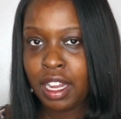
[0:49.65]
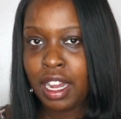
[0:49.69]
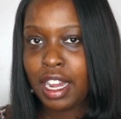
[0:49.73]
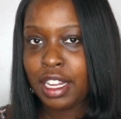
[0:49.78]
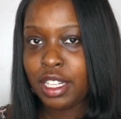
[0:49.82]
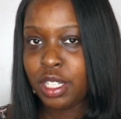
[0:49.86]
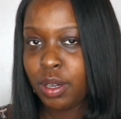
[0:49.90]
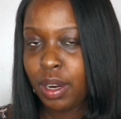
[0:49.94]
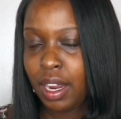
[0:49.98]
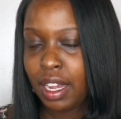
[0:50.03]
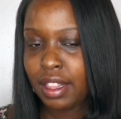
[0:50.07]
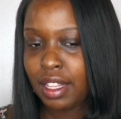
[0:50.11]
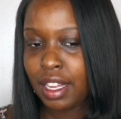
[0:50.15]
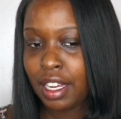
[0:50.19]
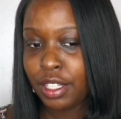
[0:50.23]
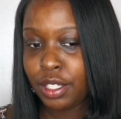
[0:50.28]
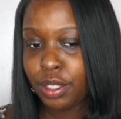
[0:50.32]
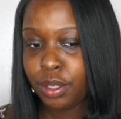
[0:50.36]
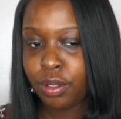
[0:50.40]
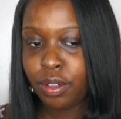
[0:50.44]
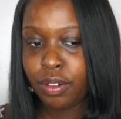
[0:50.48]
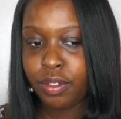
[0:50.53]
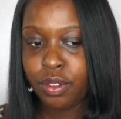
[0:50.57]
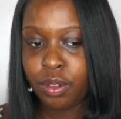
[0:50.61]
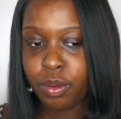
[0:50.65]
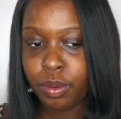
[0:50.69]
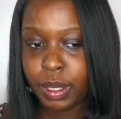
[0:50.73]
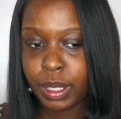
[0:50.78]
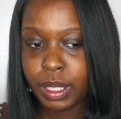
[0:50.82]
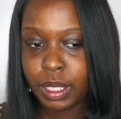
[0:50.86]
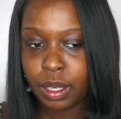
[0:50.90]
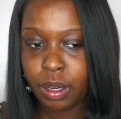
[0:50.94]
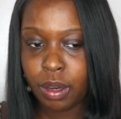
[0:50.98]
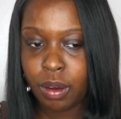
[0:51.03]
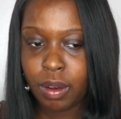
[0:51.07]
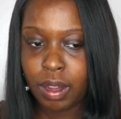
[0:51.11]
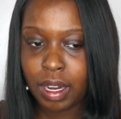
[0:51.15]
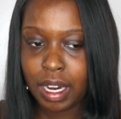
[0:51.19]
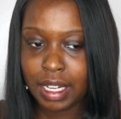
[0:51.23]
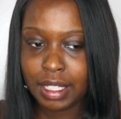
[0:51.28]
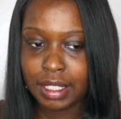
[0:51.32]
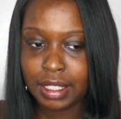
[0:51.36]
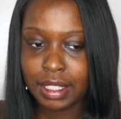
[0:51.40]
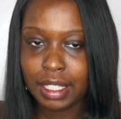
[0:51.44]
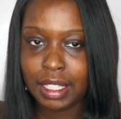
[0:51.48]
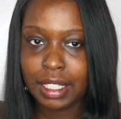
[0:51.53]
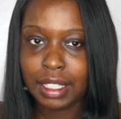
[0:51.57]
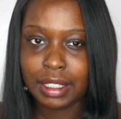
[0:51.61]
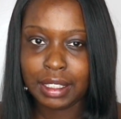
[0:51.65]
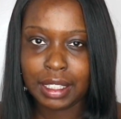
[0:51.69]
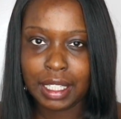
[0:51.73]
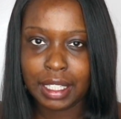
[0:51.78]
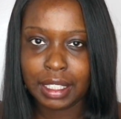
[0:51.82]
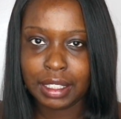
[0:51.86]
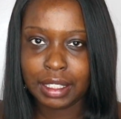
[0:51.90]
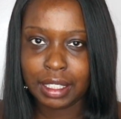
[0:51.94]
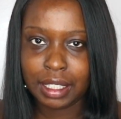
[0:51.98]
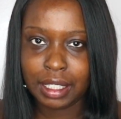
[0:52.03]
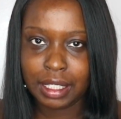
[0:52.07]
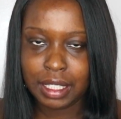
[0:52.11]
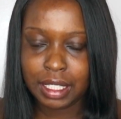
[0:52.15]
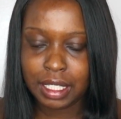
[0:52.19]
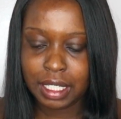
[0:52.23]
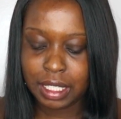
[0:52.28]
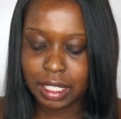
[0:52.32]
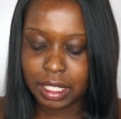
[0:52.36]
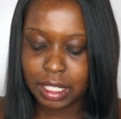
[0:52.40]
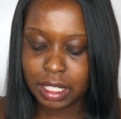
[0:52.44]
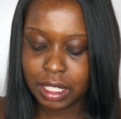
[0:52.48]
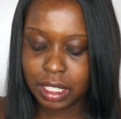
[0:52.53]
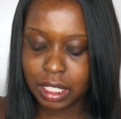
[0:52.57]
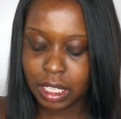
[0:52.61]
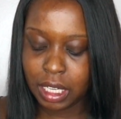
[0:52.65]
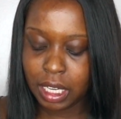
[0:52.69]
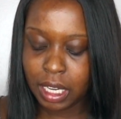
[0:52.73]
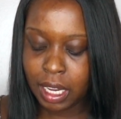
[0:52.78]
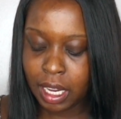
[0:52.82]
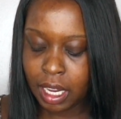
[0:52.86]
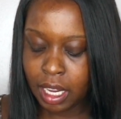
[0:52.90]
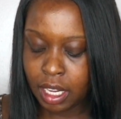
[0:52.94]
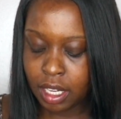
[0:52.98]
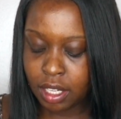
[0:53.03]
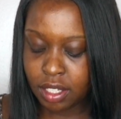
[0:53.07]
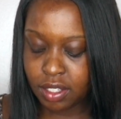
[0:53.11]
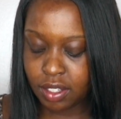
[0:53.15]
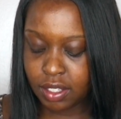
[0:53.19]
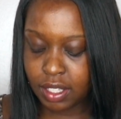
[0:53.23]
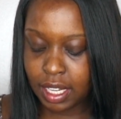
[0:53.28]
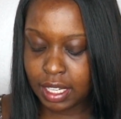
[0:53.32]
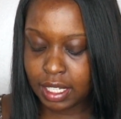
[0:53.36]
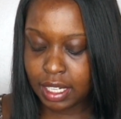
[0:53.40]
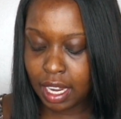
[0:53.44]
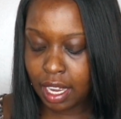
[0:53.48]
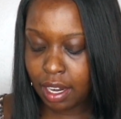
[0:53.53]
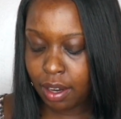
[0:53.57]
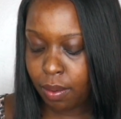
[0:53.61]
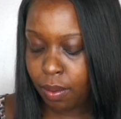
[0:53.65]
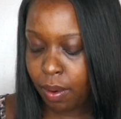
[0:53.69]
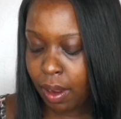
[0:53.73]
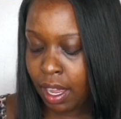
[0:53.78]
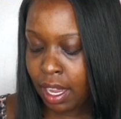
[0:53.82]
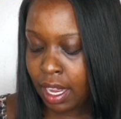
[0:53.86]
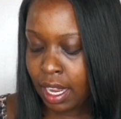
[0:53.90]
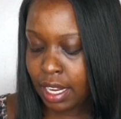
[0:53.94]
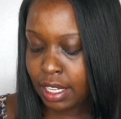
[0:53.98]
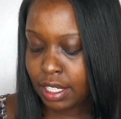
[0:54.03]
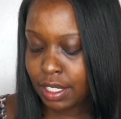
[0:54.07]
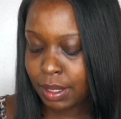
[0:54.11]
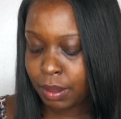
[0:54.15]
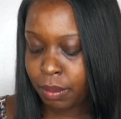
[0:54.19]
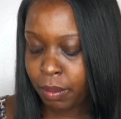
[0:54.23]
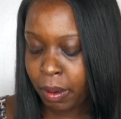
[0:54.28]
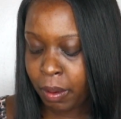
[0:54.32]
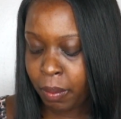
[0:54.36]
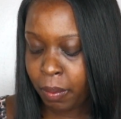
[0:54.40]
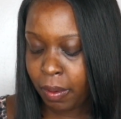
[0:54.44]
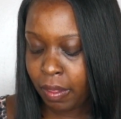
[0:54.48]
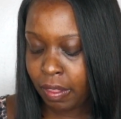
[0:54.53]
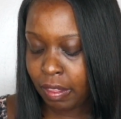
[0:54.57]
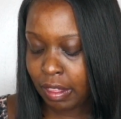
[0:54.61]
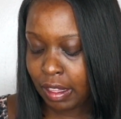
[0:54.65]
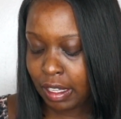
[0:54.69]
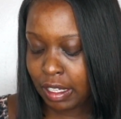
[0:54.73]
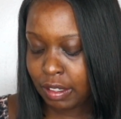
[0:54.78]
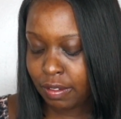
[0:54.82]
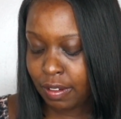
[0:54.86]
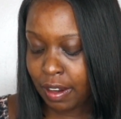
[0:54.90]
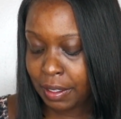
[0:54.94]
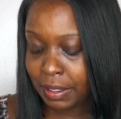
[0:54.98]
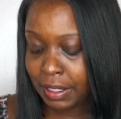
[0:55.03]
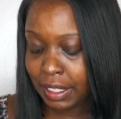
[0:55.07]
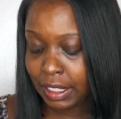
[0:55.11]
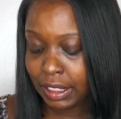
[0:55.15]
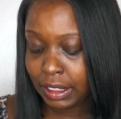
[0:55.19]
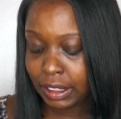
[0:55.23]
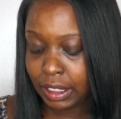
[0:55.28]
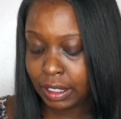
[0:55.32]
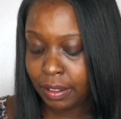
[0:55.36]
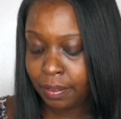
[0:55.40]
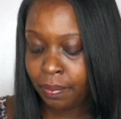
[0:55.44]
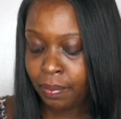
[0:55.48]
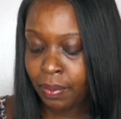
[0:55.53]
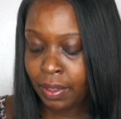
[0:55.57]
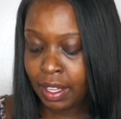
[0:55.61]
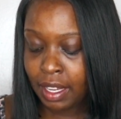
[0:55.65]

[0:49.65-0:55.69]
I tried that too a few weeks ago, and I didn't like the consistency, so that's kind of why I just went with this foundation.